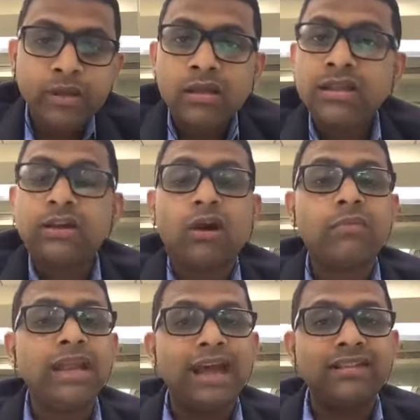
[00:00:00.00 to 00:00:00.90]
See,
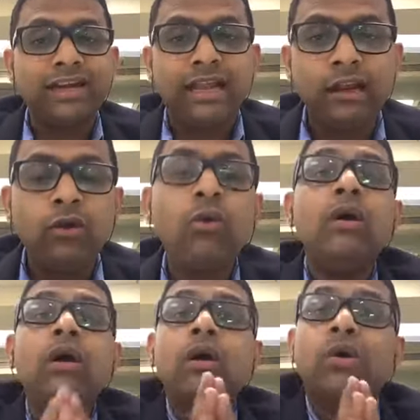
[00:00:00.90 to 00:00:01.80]
normally as I tell you,
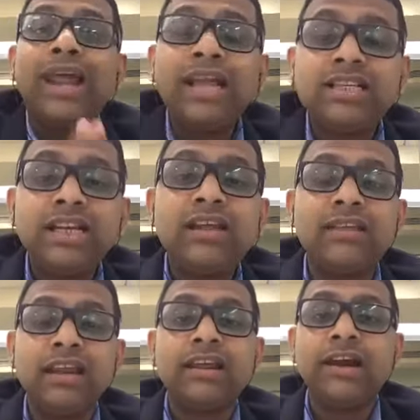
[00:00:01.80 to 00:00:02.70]
collagen is
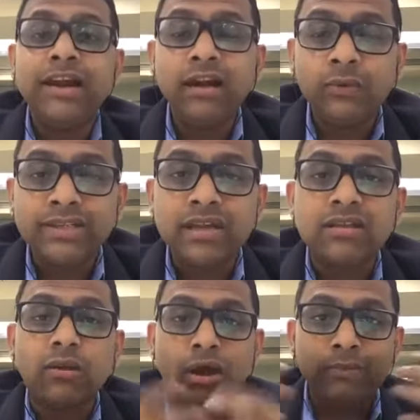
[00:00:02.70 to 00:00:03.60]
an ingredient which is
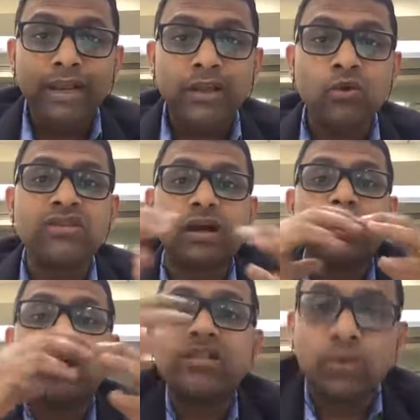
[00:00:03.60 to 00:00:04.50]
normally used
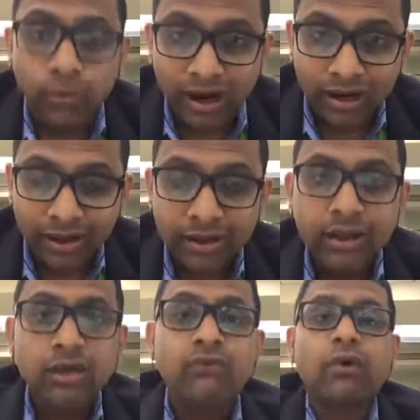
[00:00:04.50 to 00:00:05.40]
across the world
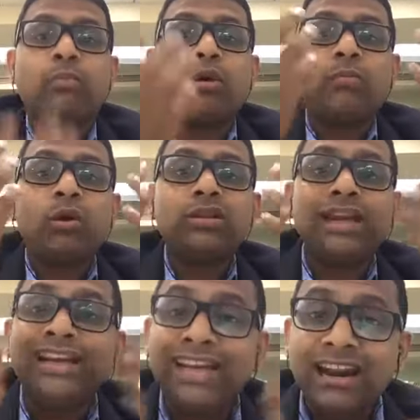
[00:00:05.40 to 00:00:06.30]
for both
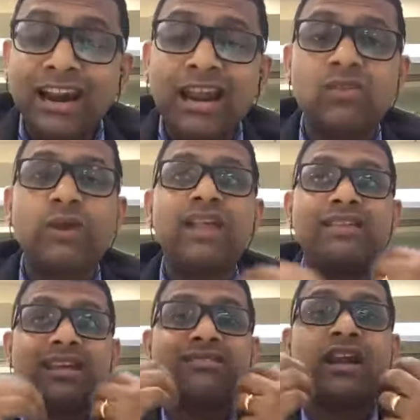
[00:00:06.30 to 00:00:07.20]
internal as well as
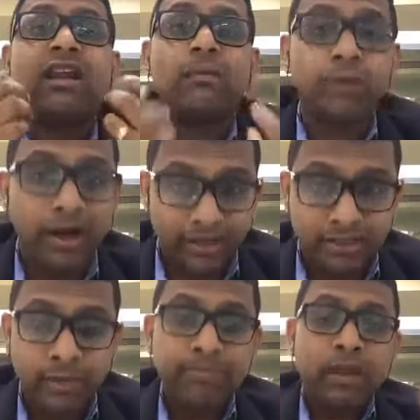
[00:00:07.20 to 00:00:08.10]
external products.